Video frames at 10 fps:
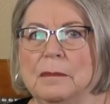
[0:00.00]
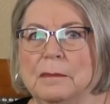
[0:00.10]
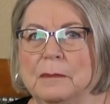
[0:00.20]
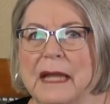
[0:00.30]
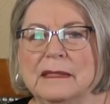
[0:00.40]

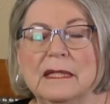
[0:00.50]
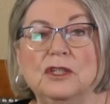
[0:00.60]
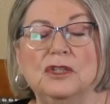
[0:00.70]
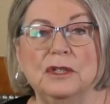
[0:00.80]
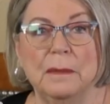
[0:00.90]

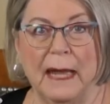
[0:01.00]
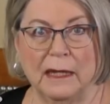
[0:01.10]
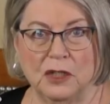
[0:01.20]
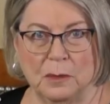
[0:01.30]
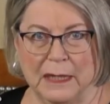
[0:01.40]
Message to
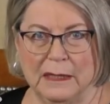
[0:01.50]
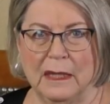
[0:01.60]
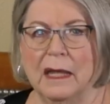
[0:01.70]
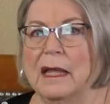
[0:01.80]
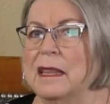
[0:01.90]
Management.
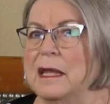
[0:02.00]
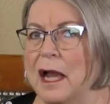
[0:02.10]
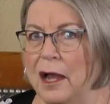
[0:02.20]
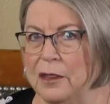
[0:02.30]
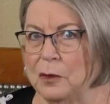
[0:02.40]
The
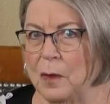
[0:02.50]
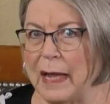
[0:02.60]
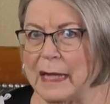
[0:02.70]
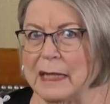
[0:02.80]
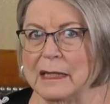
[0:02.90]
other
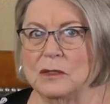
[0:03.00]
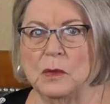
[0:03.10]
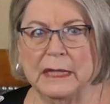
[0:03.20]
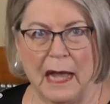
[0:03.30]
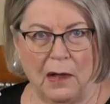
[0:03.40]
way is
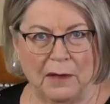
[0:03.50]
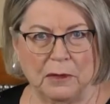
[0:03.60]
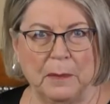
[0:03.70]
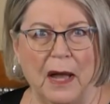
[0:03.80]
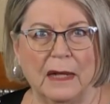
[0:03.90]
we now have
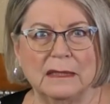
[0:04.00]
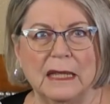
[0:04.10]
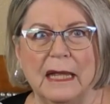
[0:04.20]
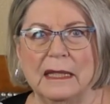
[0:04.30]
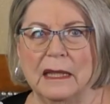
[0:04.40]
a box
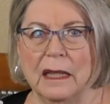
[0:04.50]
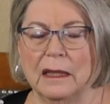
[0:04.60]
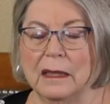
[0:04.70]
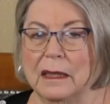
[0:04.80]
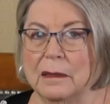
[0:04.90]
in the
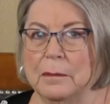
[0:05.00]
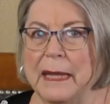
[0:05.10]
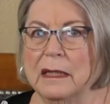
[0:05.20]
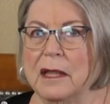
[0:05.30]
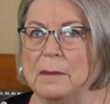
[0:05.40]

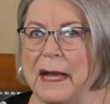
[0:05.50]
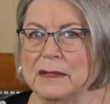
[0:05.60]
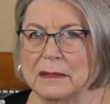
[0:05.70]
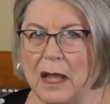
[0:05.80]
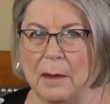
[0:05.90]
main
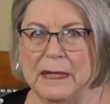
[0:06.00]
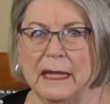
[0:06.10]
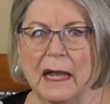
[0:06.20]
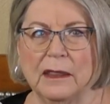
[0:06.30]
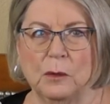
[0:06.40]
clubhouse lobby
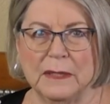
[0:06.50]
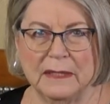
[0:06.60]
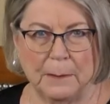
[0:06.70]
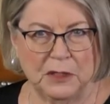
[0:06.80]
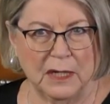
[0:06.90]
at the
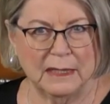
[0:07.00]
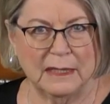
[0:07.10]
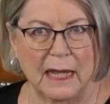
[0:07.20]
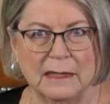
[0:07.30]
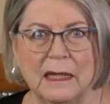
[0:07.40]
receptionist
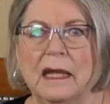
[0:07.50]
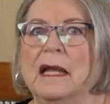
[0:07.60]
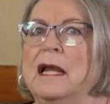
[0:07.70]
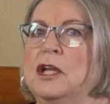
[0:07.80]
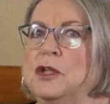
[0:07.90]
desk.
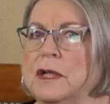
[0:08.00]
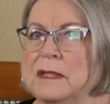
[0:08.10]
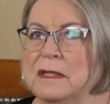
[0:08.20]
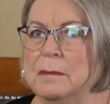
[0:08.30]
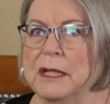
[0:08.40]
You can
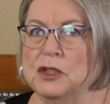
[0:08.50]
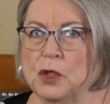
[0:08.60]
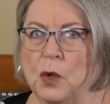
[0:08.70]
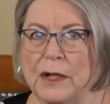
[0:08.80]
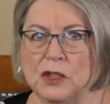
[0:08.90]
submit your
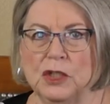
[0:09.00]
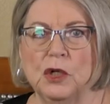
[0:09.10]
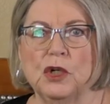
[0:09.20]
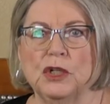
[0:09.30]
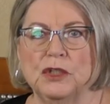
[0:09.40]
question or
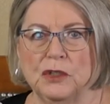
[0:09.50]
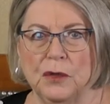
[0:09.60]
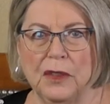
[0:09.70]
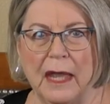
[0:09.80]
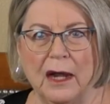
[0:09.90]

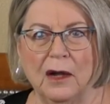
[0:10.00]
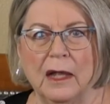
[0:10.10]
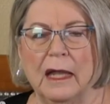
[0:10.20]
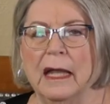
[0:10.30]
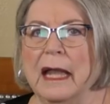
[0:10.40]
concern there,
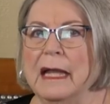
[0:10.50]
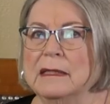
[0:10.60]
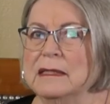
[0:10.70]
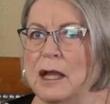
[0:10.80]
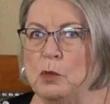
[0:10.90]
and
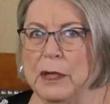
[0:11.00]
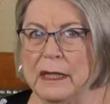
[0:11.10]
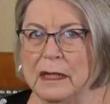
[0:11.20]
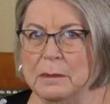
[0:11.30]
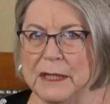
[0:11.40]
someone
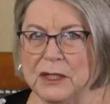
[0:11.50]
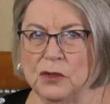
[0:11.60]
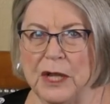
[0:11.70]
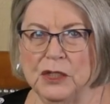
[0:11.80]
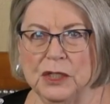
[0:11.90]
in
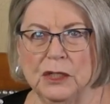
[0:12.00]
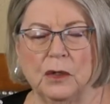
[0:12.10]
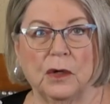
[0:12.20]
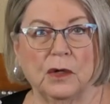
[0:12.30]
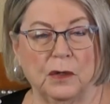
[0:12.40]
administration
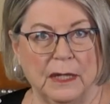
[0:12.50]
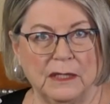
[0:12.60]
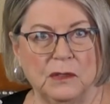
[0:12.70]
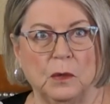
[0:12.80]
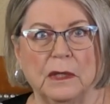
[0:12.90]
or
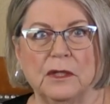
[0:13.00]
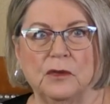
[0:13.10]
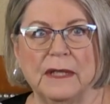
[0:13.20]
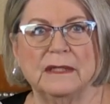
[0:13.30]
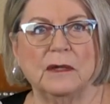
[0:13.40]
Chris will
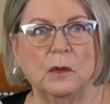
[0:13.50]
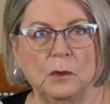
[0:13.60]
address it when